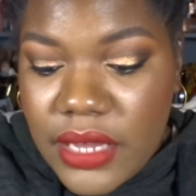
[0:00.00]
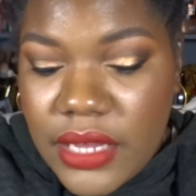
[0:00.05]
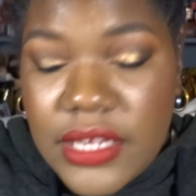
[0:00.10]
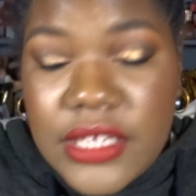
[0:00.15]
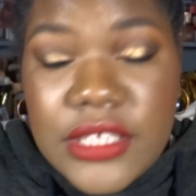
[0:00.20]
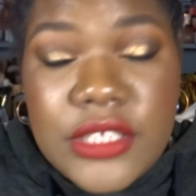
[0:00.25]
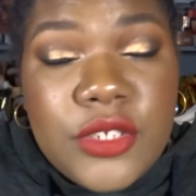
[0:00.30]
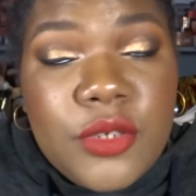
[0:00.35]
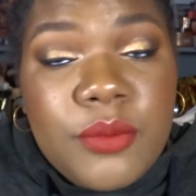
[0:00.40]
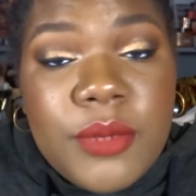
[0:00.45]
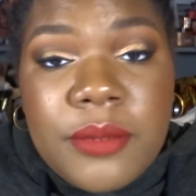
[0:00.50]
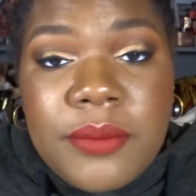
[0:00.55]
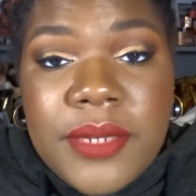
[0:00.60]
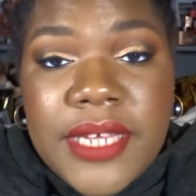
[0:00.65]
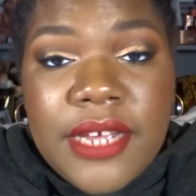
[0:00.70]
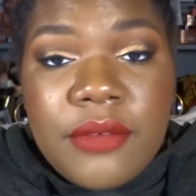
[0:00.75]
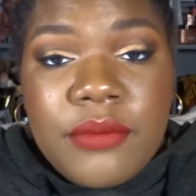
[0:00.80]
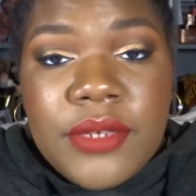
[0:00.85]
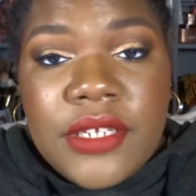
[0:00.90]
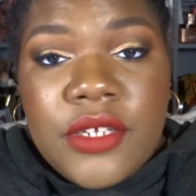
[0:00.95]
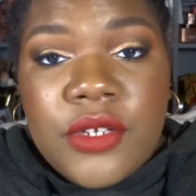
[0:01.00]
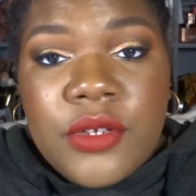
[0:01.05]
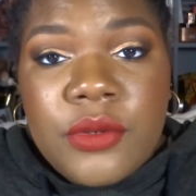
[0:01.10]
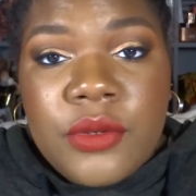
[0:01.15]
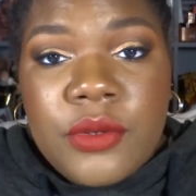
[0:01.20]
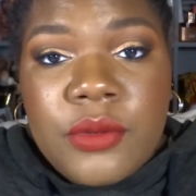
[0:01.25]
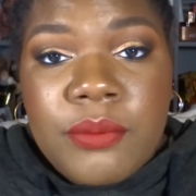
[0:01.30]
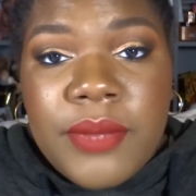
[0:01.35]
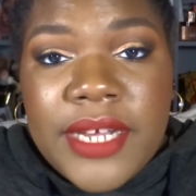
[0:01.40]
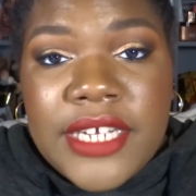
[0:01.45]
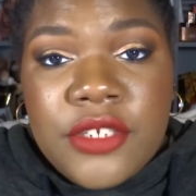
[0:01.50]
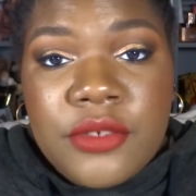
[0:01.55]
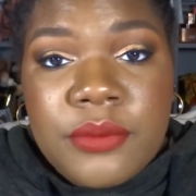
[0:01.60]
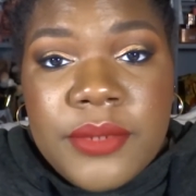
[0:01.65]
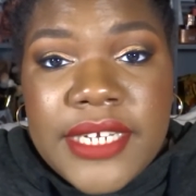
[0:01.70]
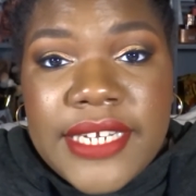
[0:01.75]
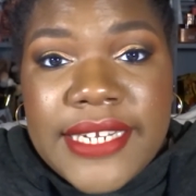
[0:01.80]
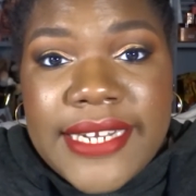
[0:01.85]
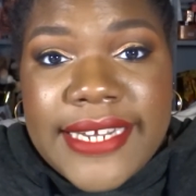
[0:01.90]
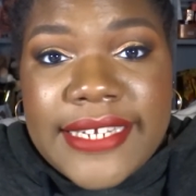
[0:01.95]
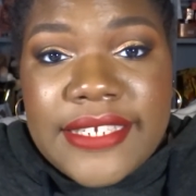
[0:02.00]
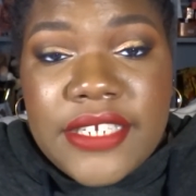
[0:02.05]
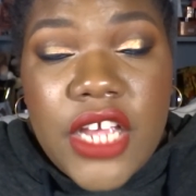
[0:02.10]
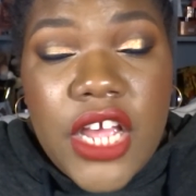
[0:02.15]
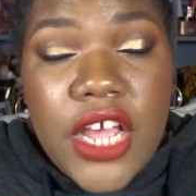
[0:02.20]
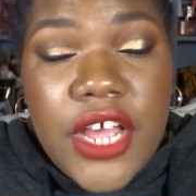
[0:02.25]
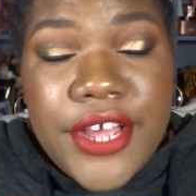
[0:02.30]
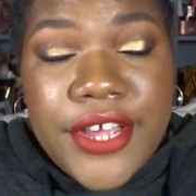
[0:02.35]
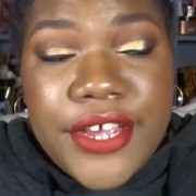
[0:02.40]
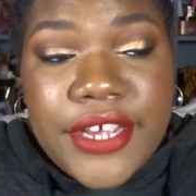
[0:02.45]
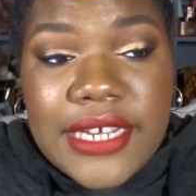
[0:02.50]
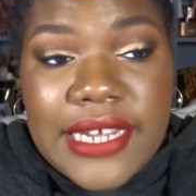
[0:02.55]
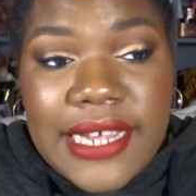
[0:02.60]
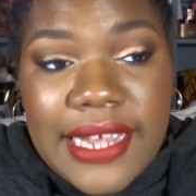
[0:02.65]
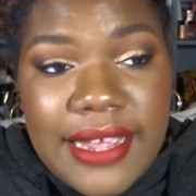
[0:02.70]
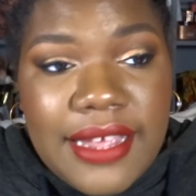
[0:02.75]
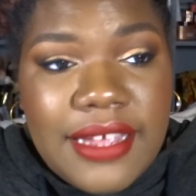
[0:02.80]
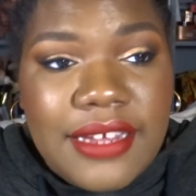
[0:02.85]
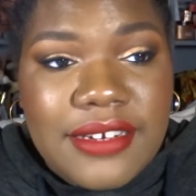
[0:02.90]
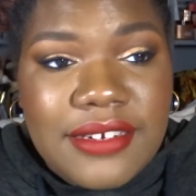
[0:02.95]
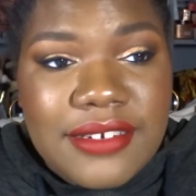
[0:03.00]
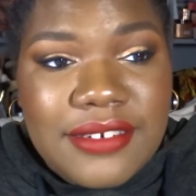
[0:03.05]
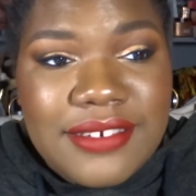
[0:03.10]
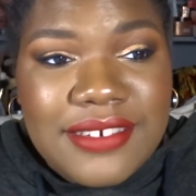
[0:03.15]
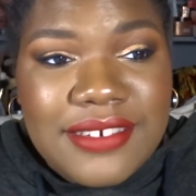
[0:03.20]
So maybe I will go back to being light again.